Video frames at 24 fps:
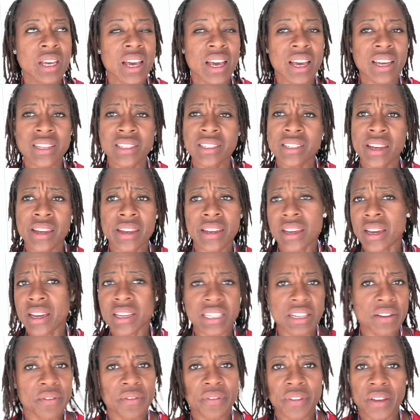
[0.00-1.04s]
And yeah, I
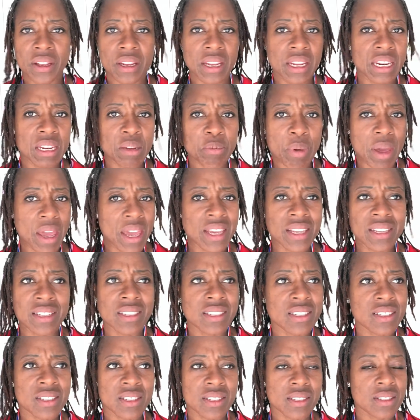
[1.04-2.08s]
didn't feel any
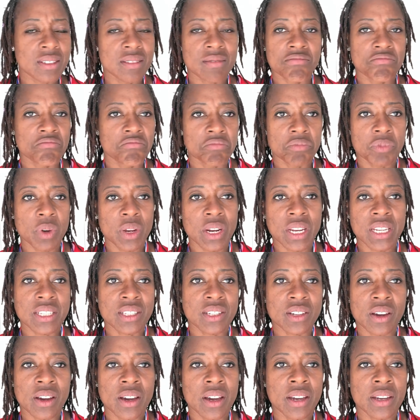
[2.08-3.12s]
pains when I
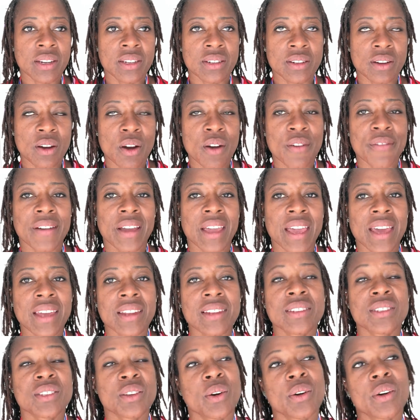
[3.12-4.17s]
started off
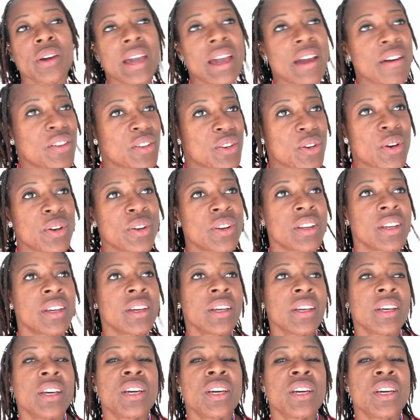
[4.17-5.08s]
again, so I carried on,